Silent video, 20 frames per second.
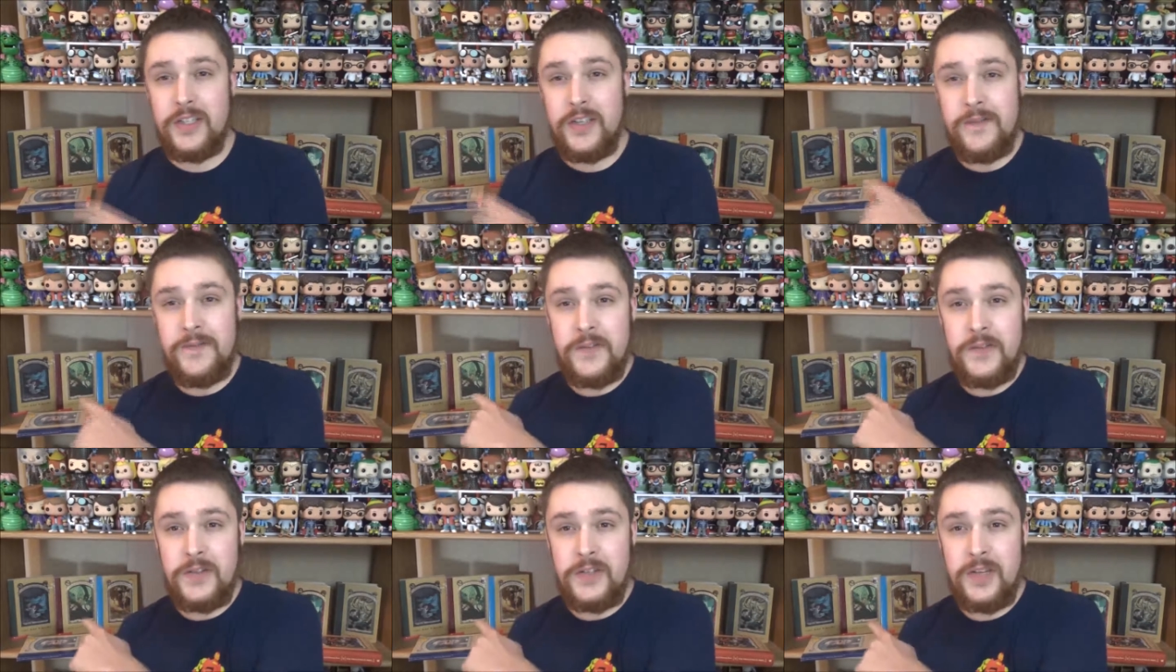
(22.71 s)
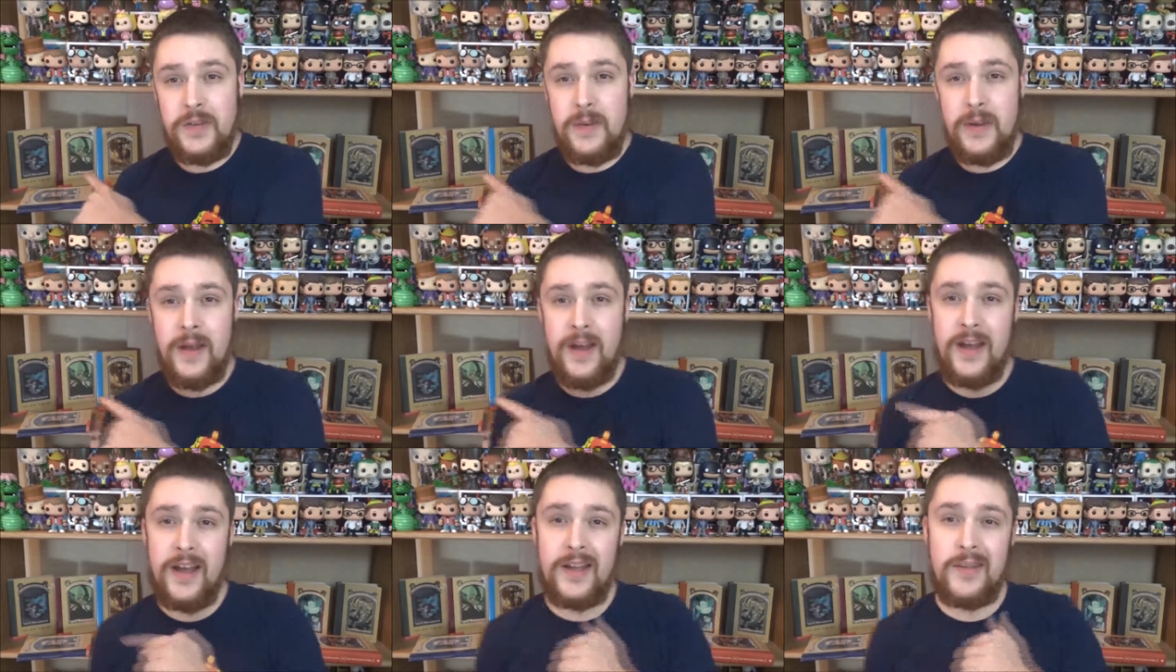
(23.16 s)
If you see
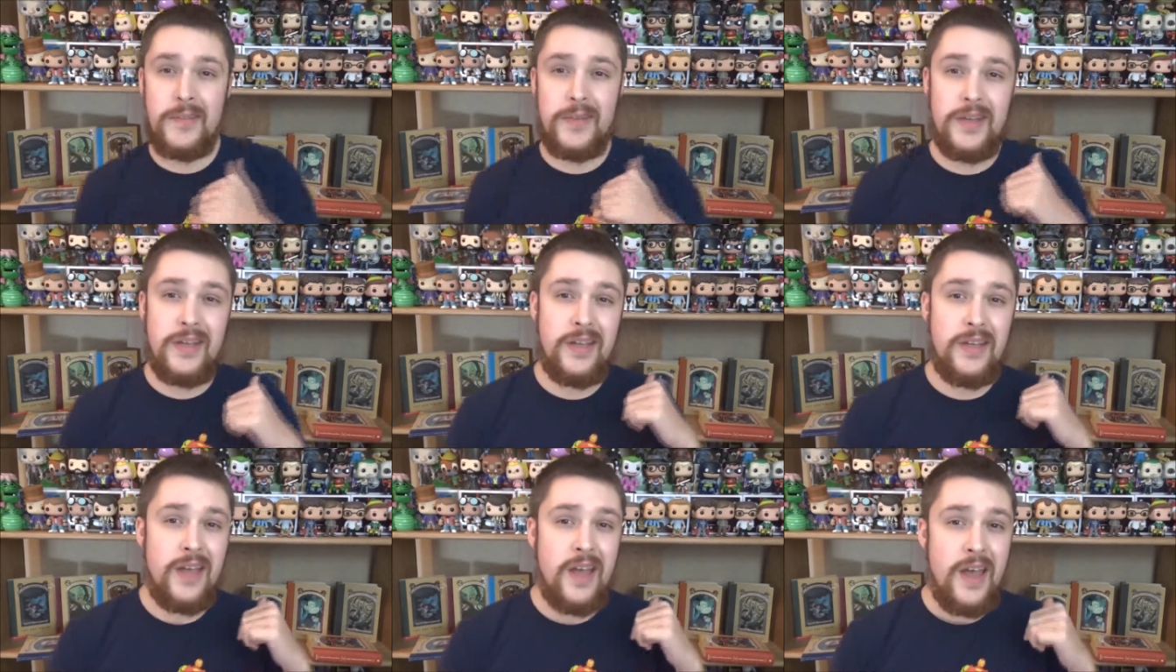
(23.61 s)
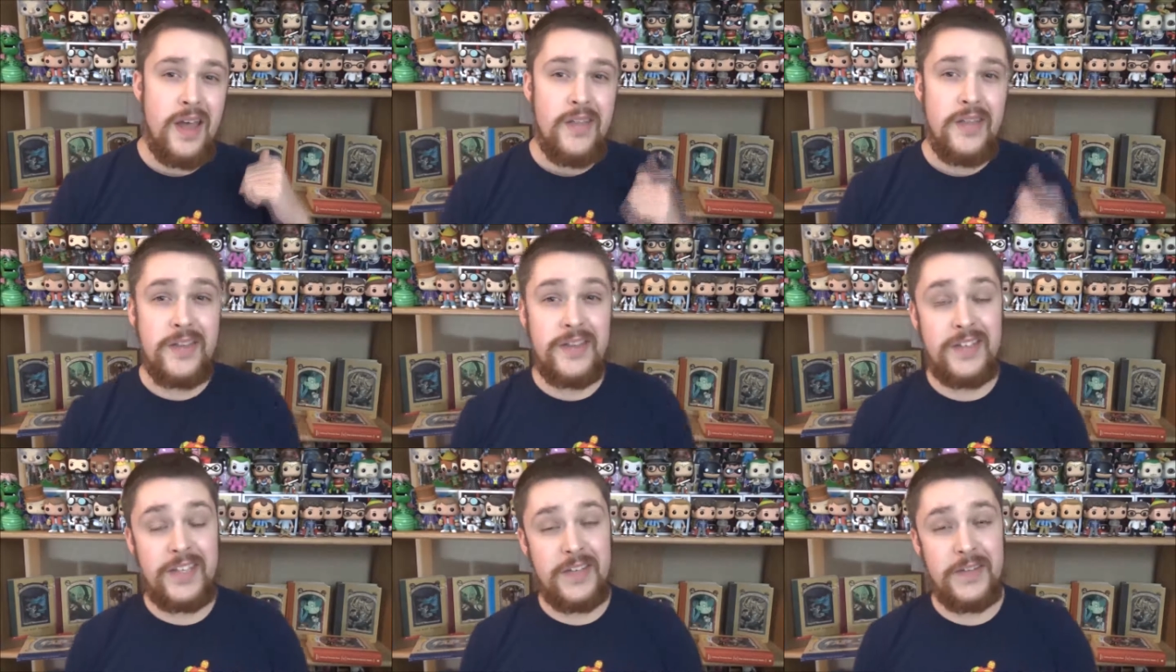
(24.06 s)
behind me,
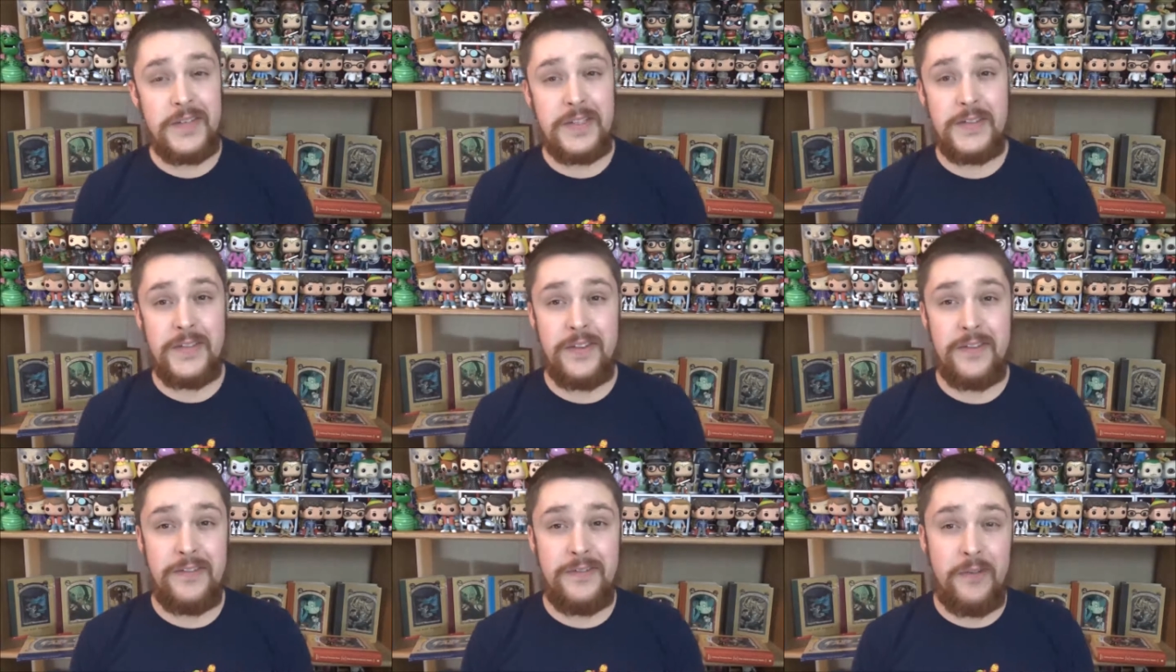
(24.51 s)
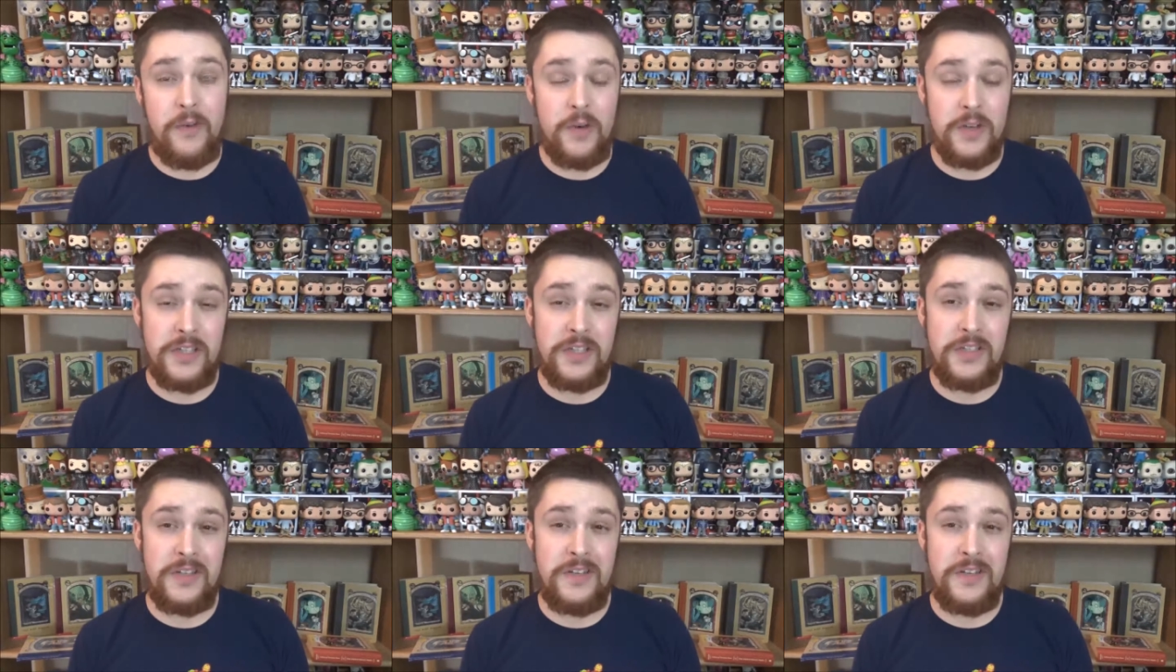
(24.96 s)
the series of unfortunate